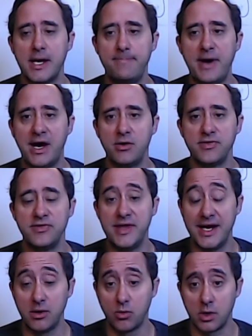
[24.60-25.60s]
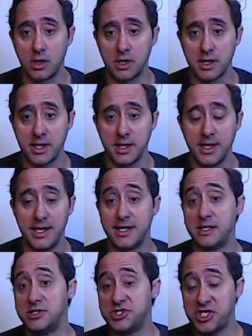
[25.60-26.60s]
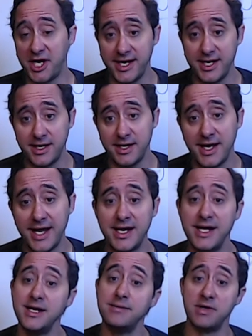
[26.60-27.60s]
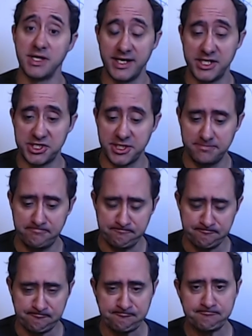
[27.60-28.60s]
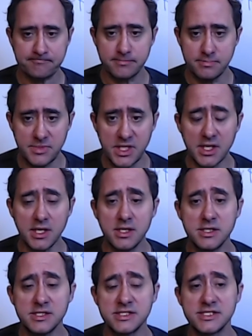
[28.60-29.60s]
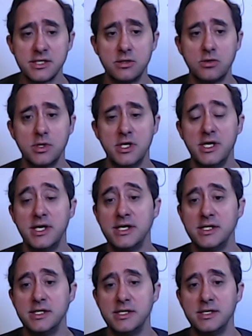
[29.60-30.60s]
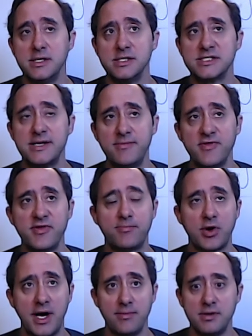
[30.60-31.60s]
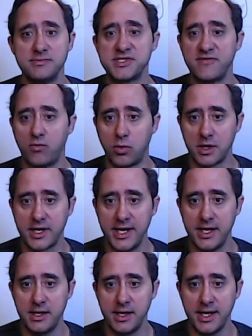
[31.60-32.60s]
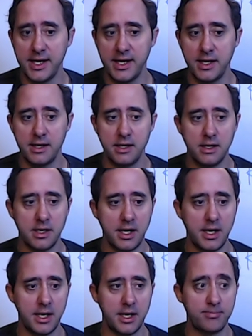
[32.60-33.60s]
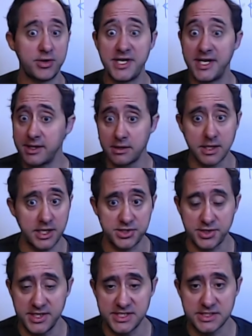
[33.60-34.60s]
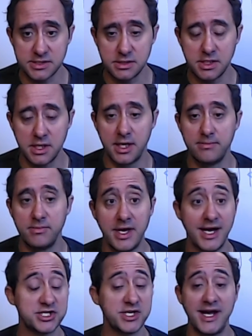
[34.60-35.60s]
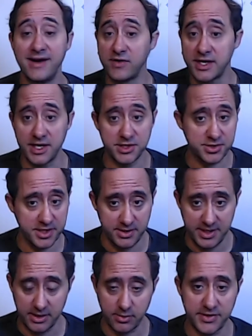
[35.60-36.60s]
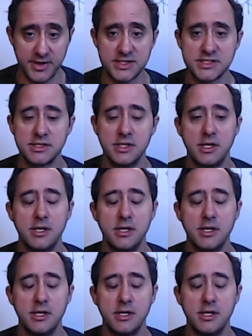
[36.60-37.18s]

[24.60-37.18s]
about their work in China and in Malaysia. So some of the problems of working in particular countries, actually every country you deal with this,